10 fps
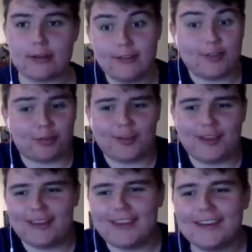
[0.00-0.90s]
He, he,
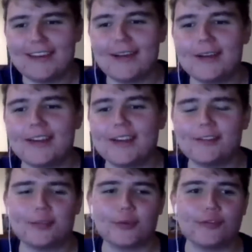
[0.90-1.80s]
he, could, uh, he can even
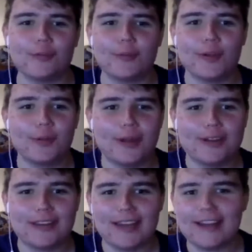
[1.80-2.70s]
throw the football in the
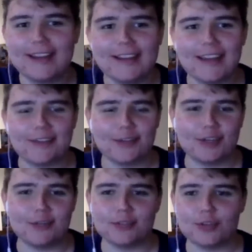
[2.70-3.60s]
Wildcat if you need
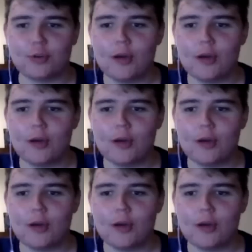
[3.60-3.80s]
him to.